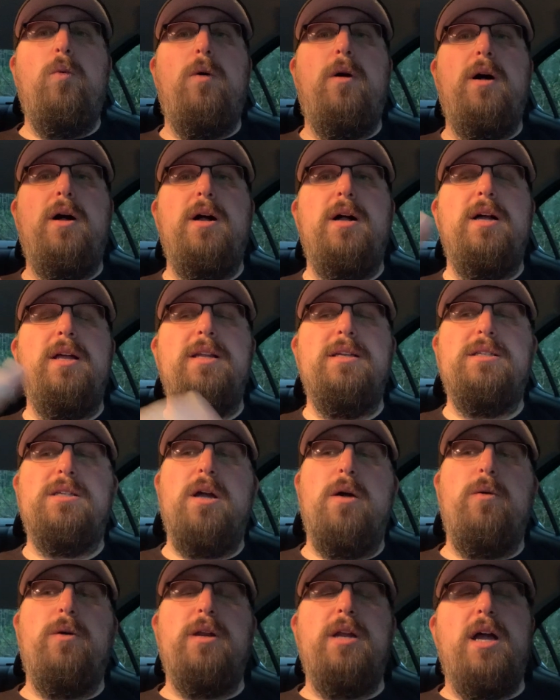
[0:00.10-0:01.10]
What is
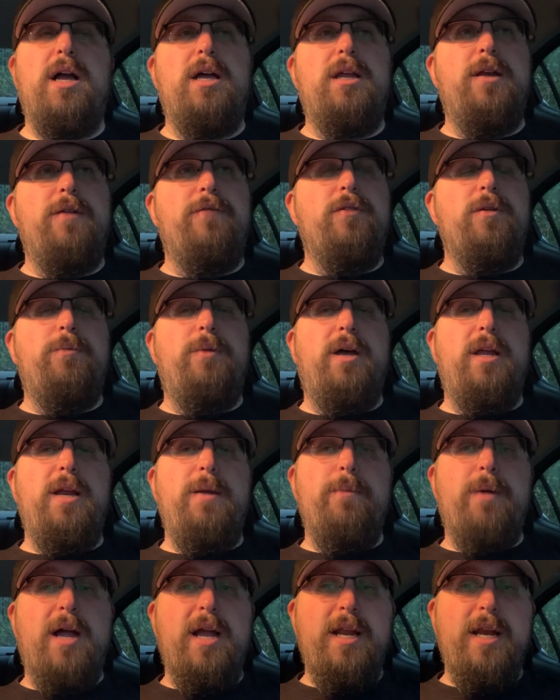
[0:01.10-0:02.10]
going on, everybody?
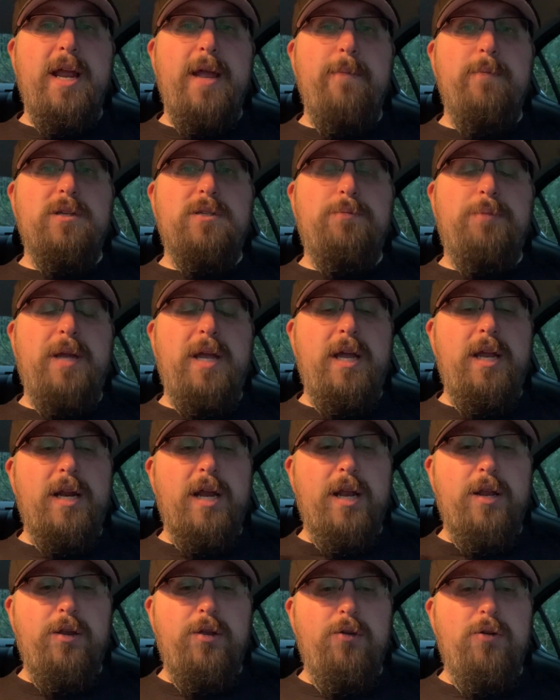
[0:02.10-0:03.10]
My name is Pete,
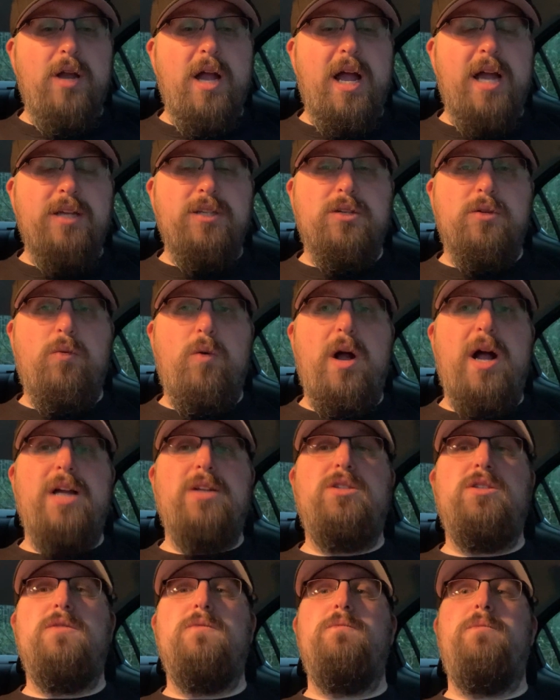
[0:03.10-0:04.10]
and you guys are
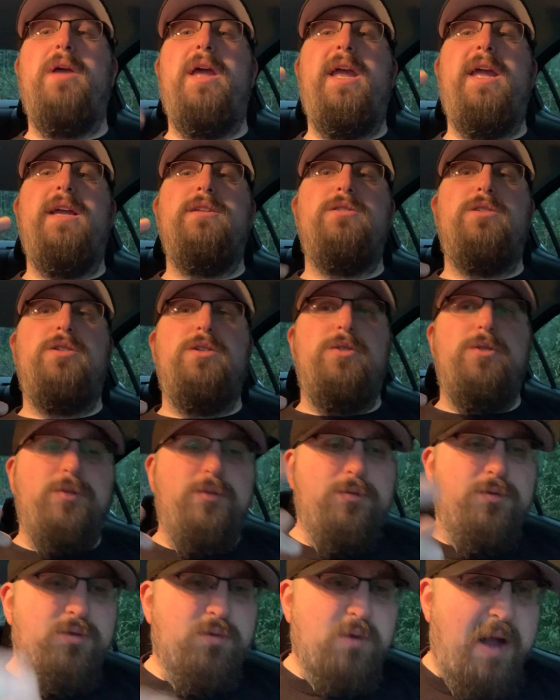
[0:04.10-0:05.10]
watching Paid
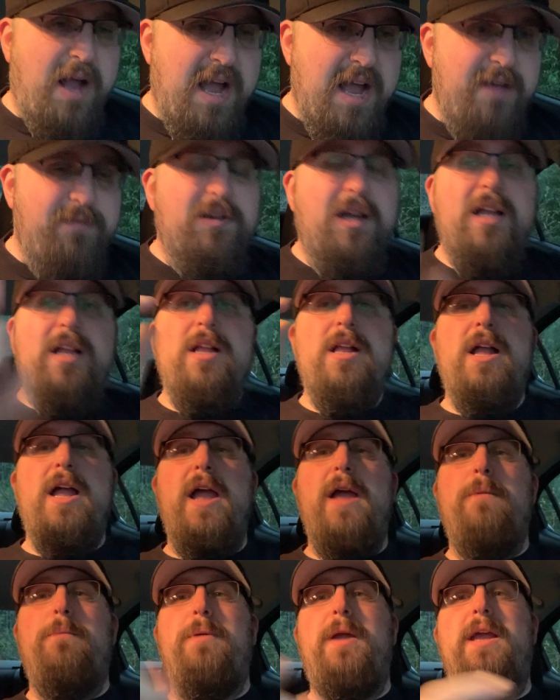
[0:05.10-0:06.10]
to Drive
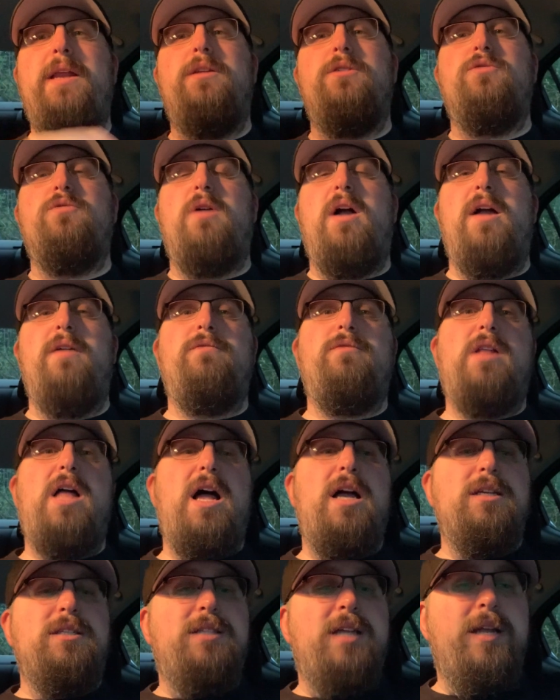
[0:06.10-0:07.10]
and Paid to Drive
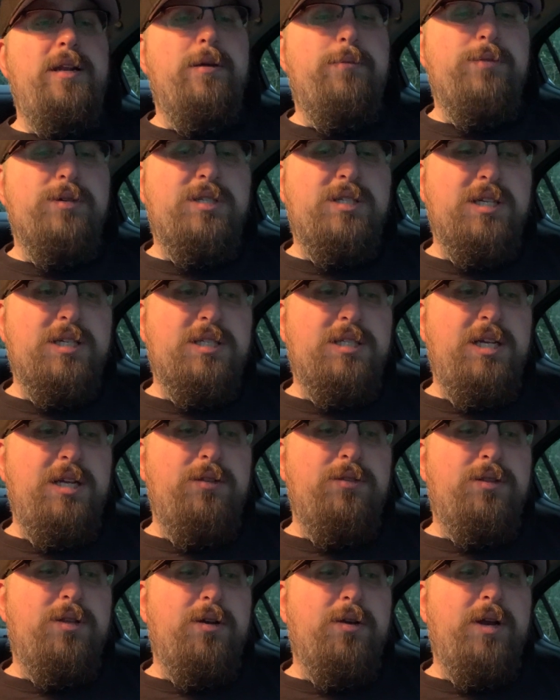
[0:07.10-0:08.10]
Vlogs, day number
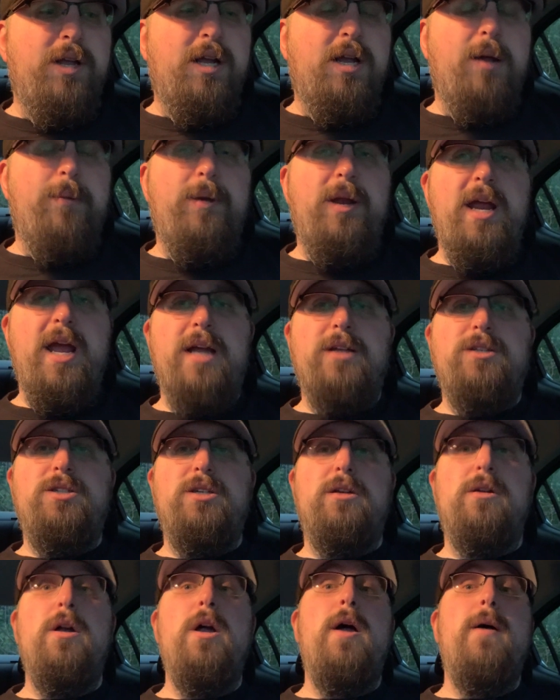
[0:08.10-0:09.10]
1630 coming at
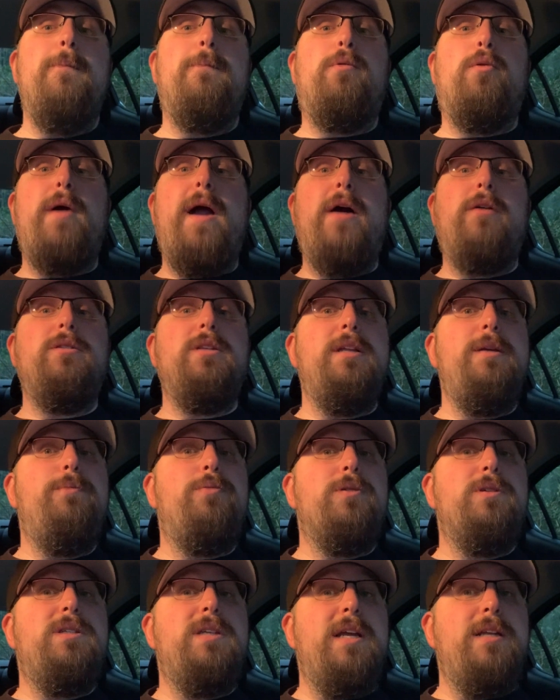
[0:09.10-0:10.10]
you. Proudly
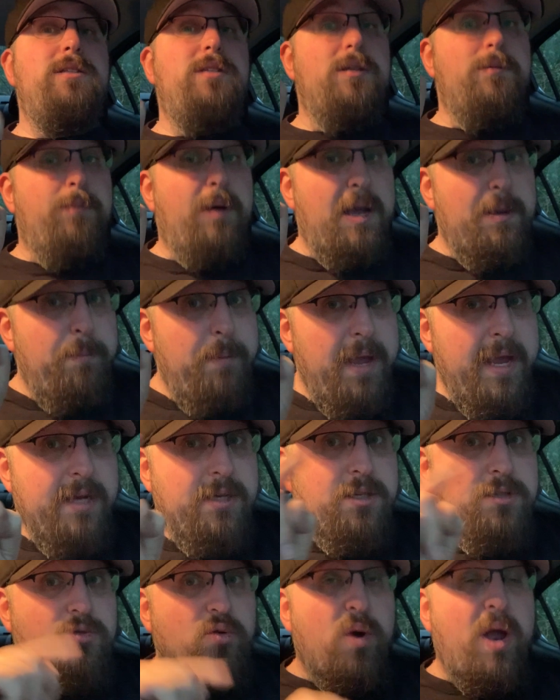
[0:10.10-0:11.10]
presented by
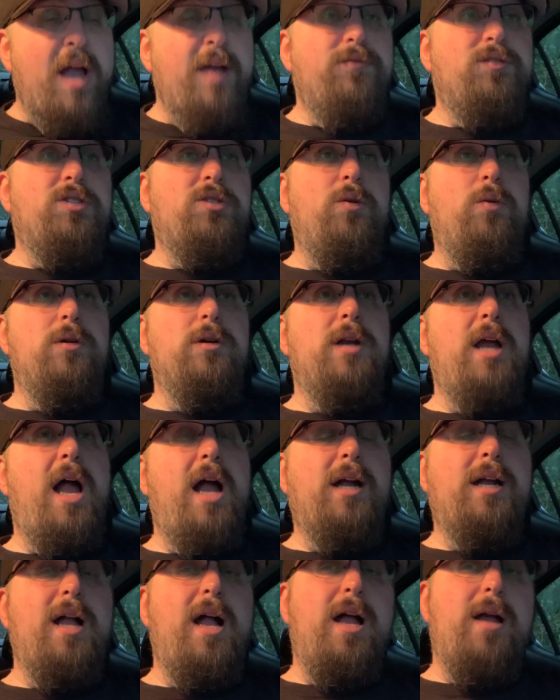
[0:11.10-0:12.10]

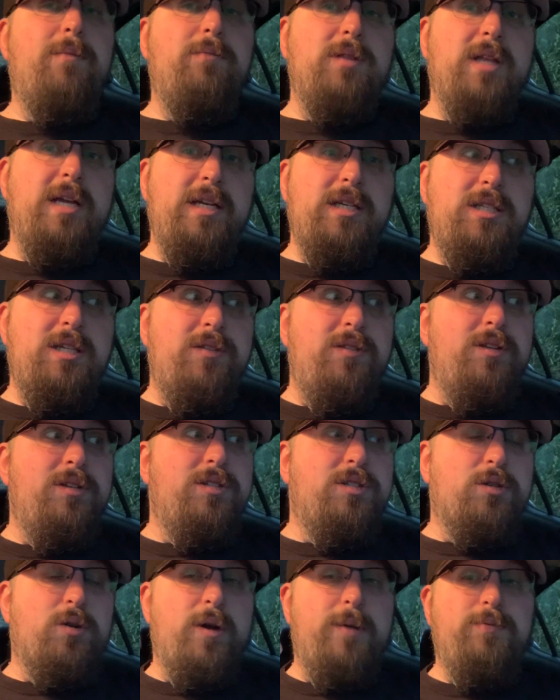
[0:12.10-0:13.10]
PaidToDriveStore.com. Links in the
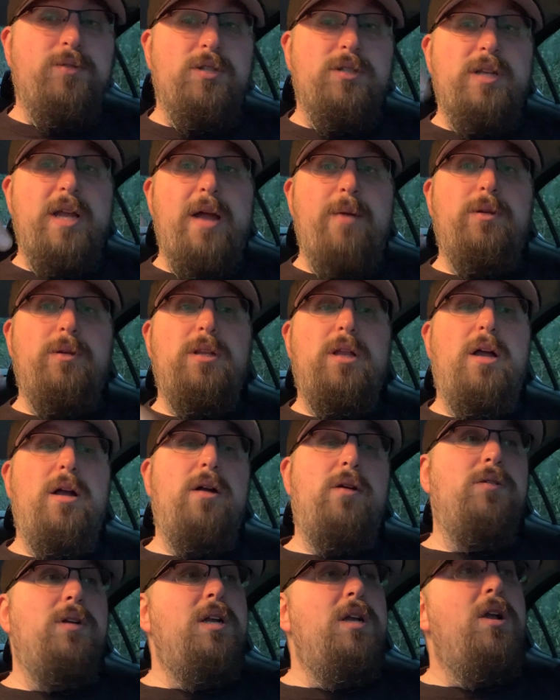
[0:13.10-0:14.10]
description down
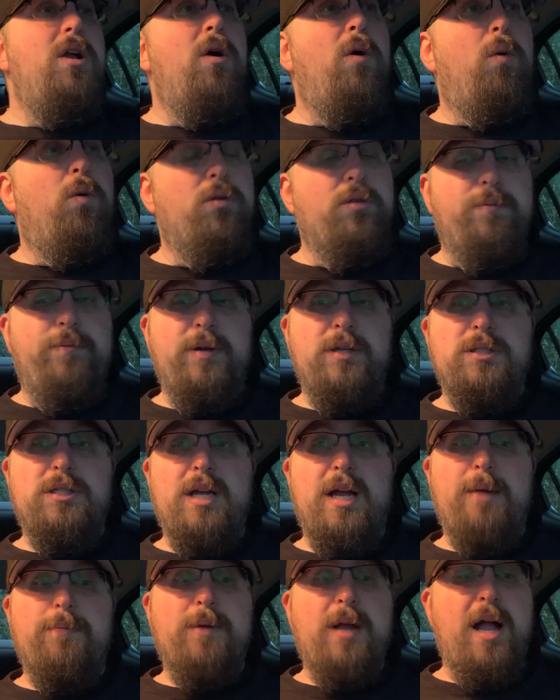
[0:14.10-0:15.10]
below or the pin
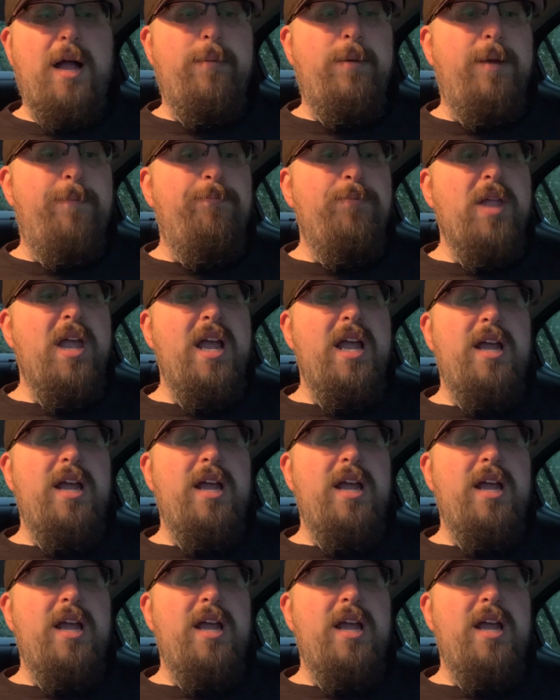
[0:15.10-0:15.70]
top comment.